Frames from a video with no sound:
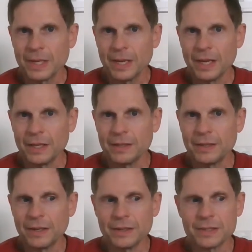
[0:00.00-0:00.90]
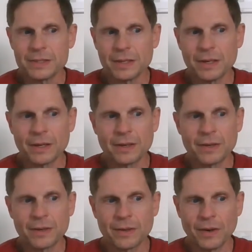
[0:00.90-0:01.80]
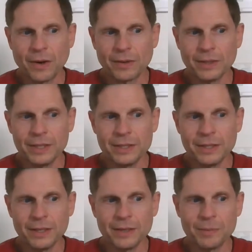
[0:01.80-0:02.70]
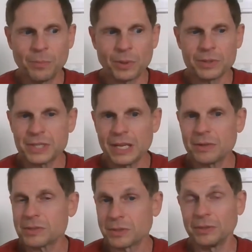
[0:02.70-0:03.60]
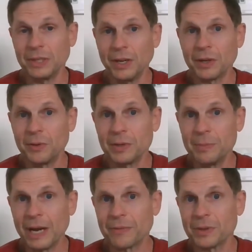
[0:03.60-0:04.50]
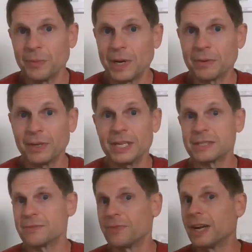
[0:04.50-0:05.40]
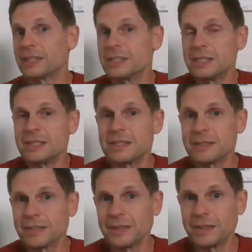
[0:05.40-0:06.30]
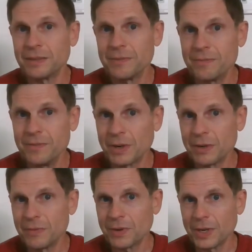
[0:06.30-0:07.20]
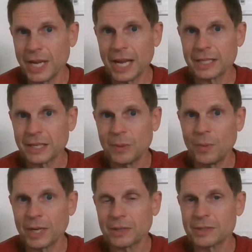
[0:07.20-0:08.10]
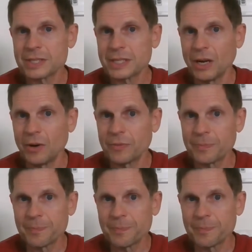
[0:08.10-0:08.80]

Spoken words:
And this Karlyn Borysenko certainly not going to bat for the white race. In fact, she's very, very anti-white herself.